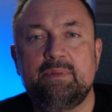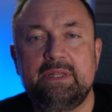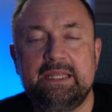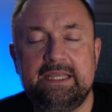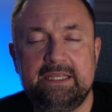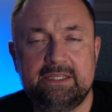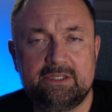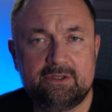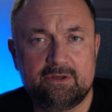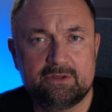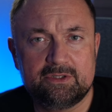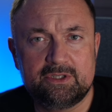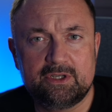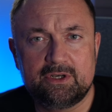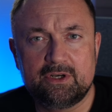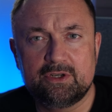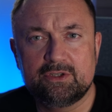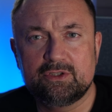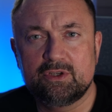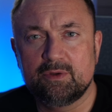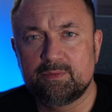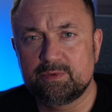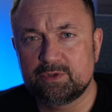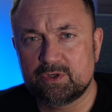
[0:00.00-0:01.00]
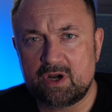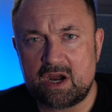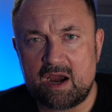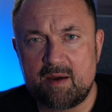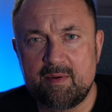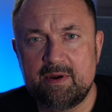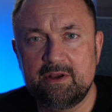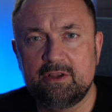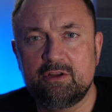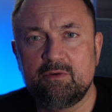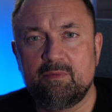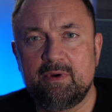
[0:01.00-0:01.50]
please consider
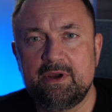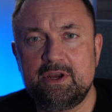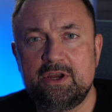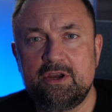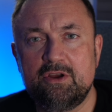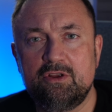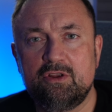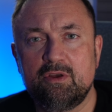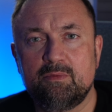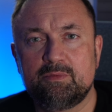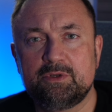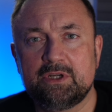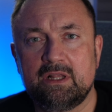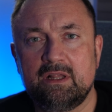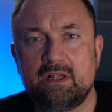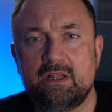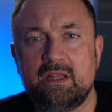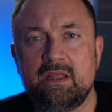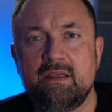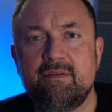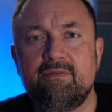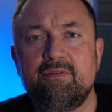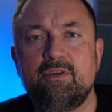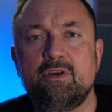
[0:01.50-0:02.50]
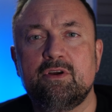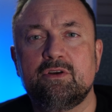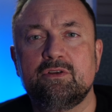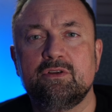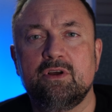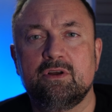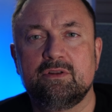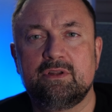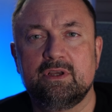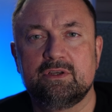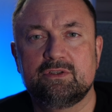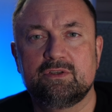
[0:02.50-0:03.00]
subscribing to my YouTube channel if you're
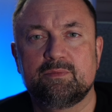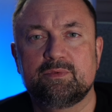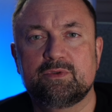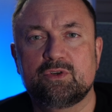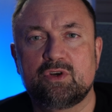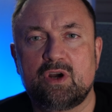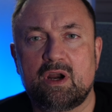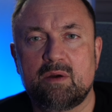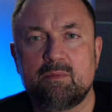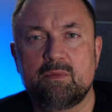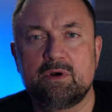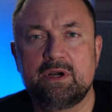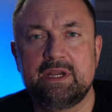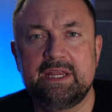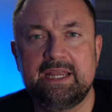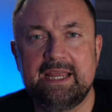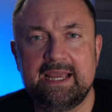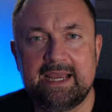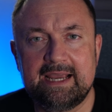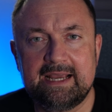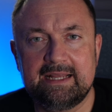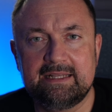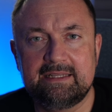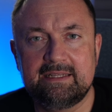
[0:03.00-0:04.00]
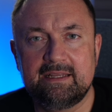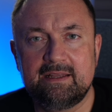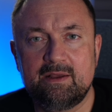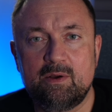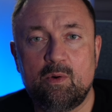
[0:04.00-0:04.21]
not a subscriber yet.